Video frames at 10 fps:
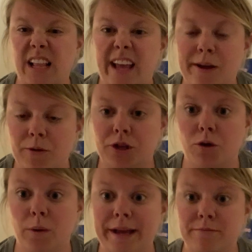I like them with
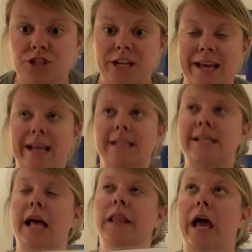cream
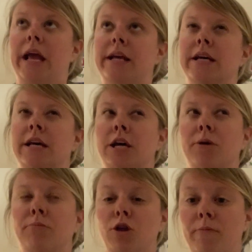cheese. I like
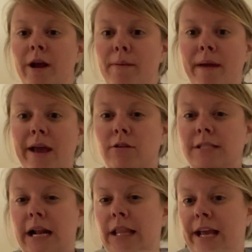blueberry
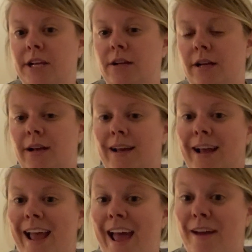bagels and I like
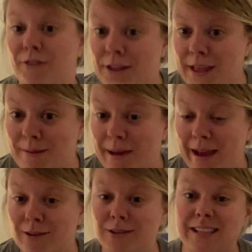everything
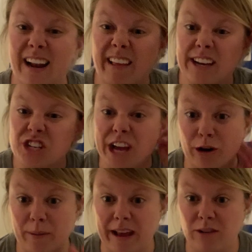bagels and I like
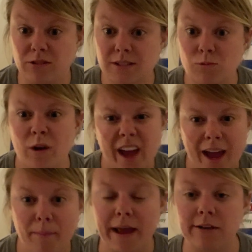cheddar bagels. What
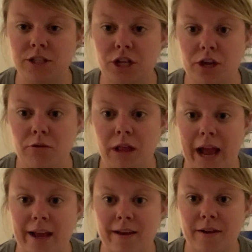kind of bagels do you
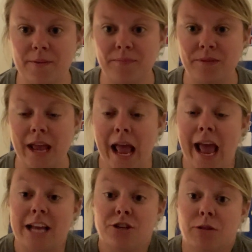like?
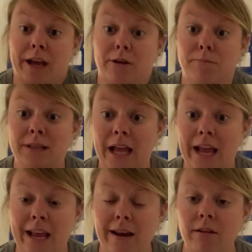And do you like them
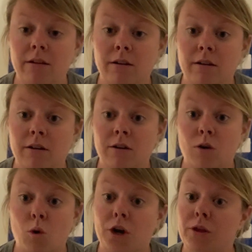plain?
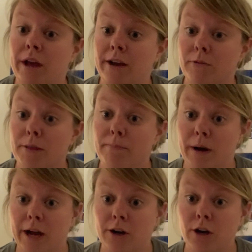Or do you like them with
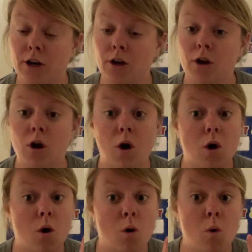butter?
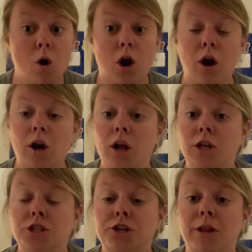Or
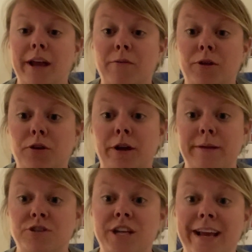do you like them with
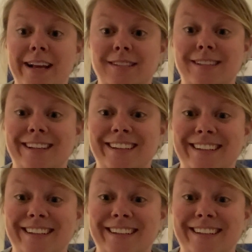cream cheese?